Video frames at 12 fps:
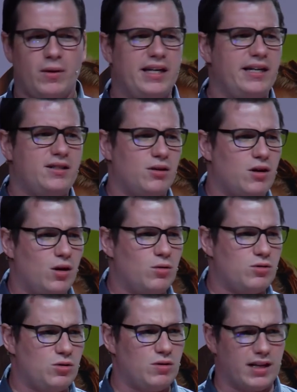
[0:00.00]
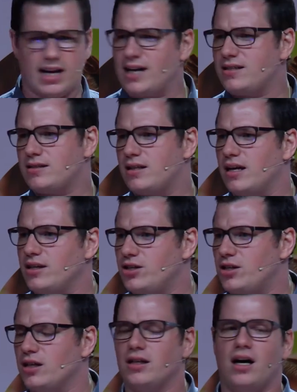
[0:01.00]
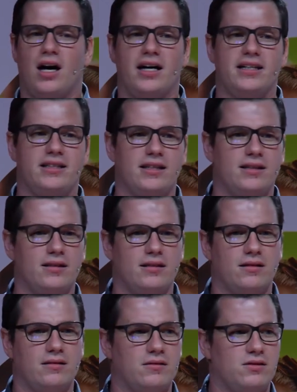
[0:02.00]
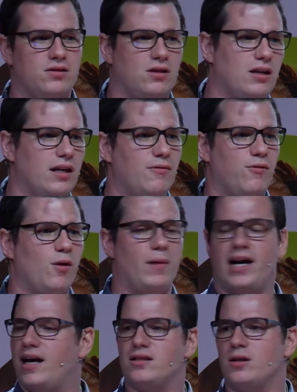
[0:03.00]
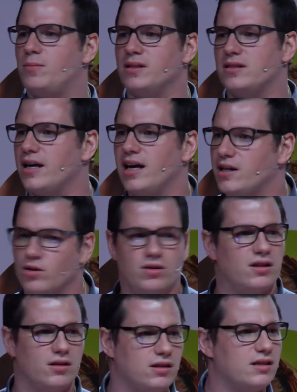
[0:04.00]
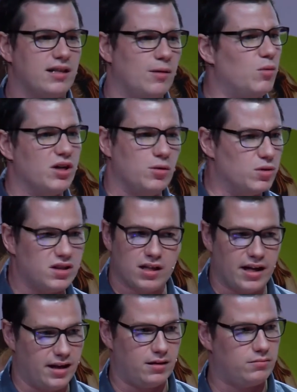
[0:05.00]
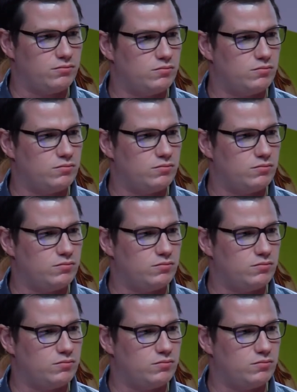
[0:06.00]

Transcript: we need to go to the gas station, I didn't suddenly throw my hands up and say I couldn't understand what you were saying.